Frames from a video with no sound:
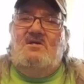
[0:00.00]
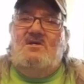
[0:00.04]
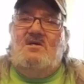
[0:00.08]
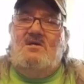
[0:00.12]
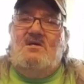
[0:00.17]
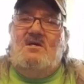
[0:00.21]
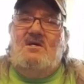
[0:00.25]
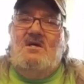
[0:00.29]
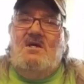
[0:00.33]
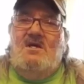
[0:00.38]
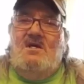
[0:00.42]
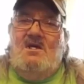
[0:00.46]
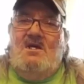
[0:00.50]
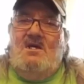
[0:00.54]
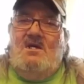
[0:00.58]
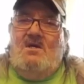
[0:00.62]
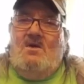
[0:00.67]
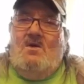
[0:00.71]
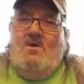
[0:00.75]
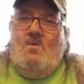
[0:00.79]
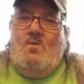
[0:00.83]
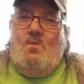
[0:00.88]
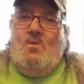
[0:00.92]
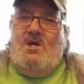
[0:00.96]
uh,
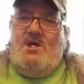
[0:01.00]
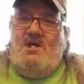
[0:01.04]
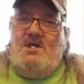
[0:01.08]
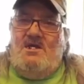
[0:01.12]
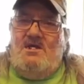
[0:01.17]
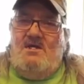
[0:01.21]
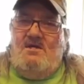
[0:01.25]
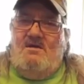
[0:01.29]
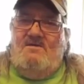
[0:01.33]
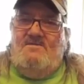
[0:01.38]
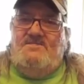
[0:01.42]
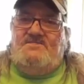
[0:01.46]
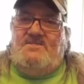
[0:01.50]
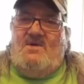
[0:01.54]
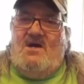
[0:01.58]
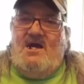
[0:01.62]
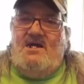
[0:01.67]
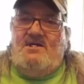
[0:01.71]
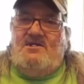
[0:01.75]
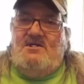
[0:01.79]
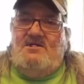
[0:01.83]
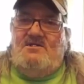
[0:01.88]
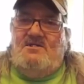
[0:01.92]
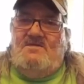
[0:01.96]
way of
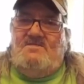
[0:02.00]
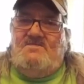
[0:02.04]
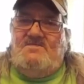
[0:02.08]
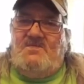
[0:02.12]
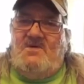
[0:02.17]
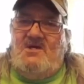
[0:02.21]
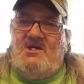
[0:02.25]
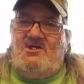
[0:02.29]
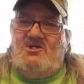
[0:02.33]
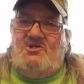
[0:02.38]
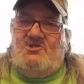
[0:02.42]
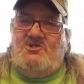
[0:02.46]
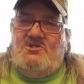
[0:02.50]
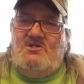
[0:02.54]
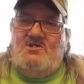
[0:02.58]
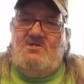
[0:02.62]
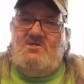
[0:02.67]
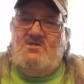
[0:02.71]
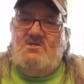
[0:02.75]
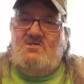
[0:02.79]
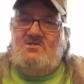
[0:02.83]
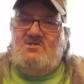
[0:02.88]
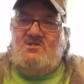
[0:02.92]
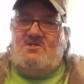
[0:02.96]
fighting
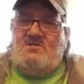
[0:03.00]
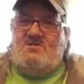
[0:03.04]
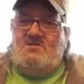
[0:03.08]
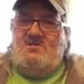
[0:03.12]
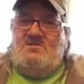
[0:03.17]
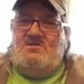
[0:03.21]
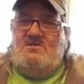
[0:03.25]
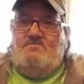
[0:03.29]
infections,